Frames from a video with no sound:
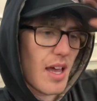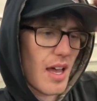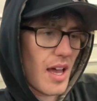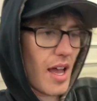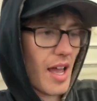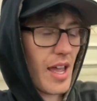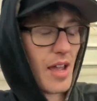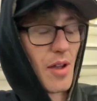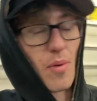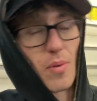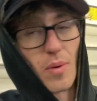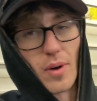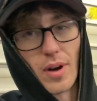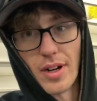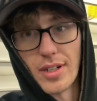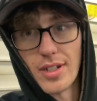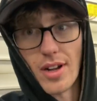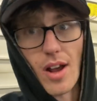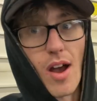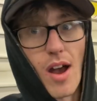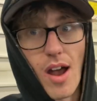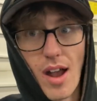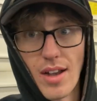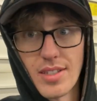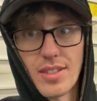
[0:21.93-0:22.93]
it worked
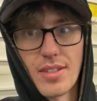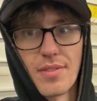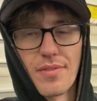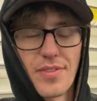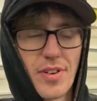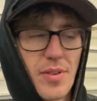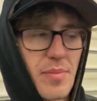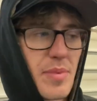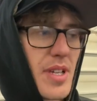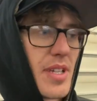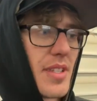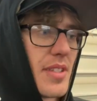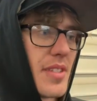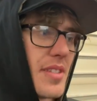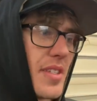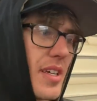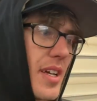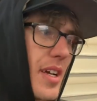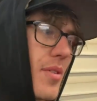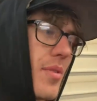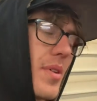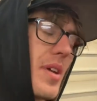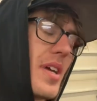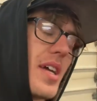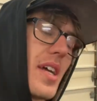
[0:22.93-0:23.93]
awesome for me in
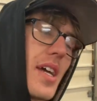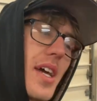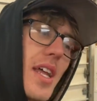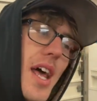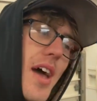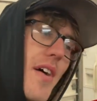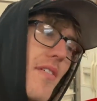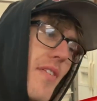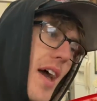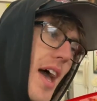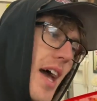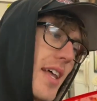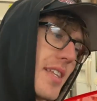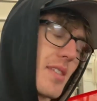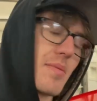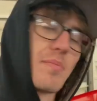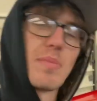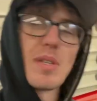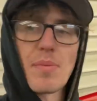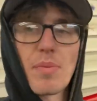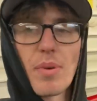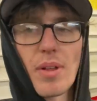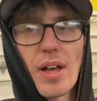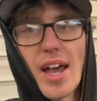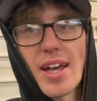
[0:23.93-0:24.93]
sick week, and I've had some
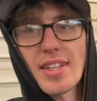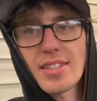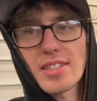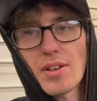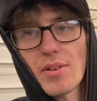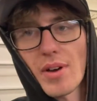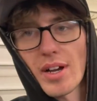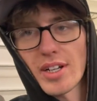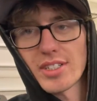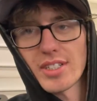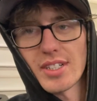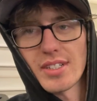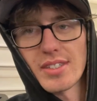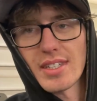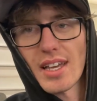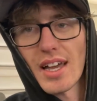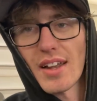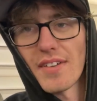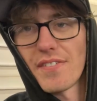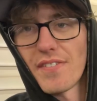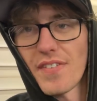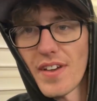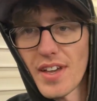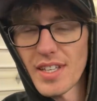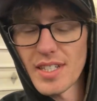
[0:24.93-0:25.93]
people ask questions
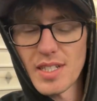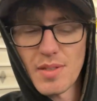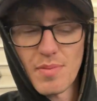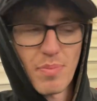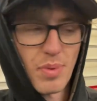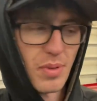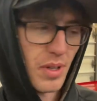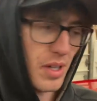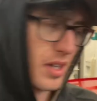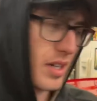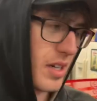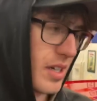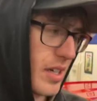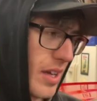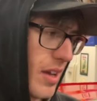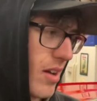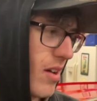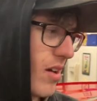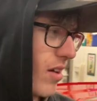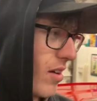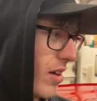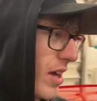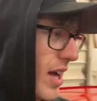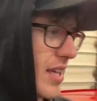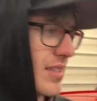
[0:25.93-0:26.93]
on Facebook and
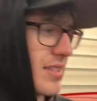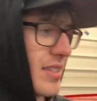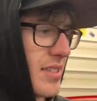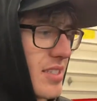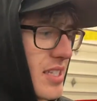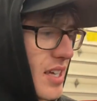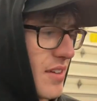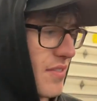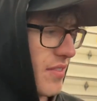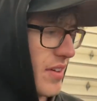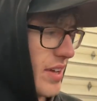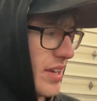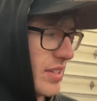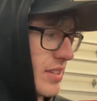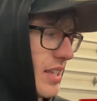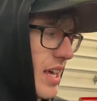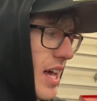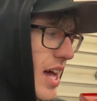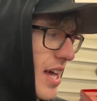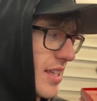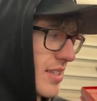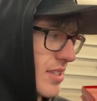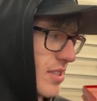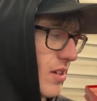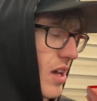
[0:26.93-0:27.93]
all kinds of stuff like
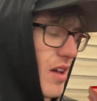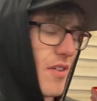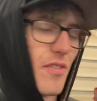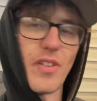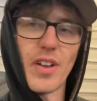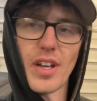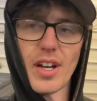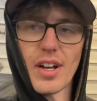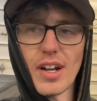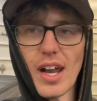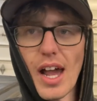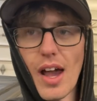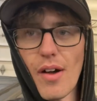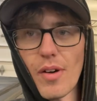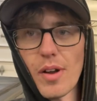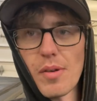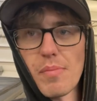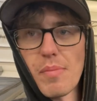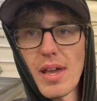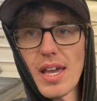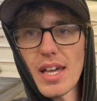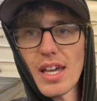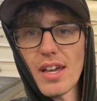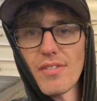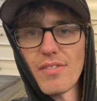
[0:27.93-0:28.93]
that, so I figured I would
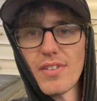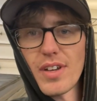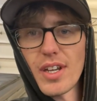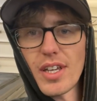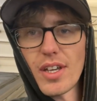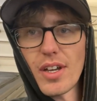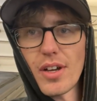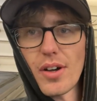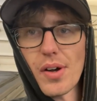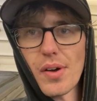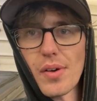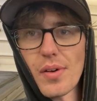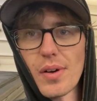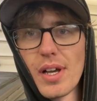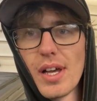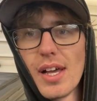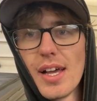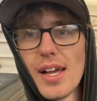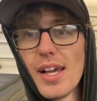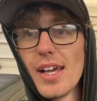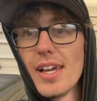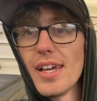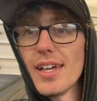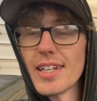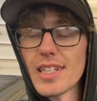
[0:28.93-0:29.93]
make a video
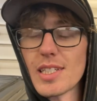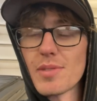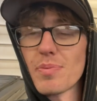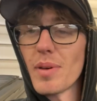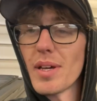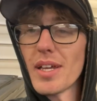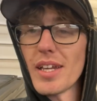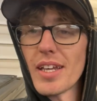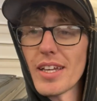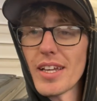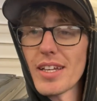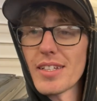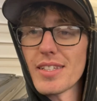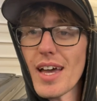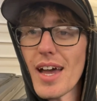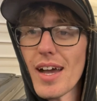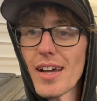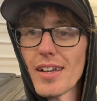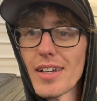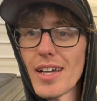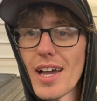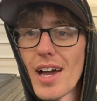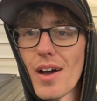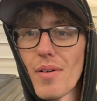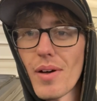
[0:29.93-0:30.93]
explaining
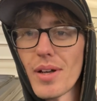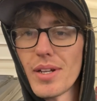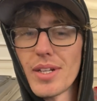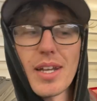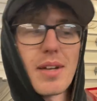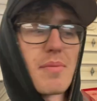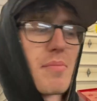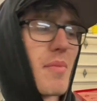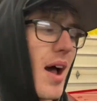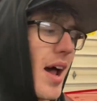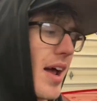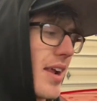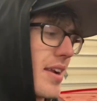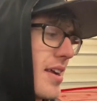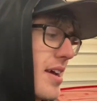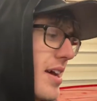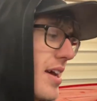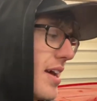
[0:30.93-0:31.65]
exactly how I did mine.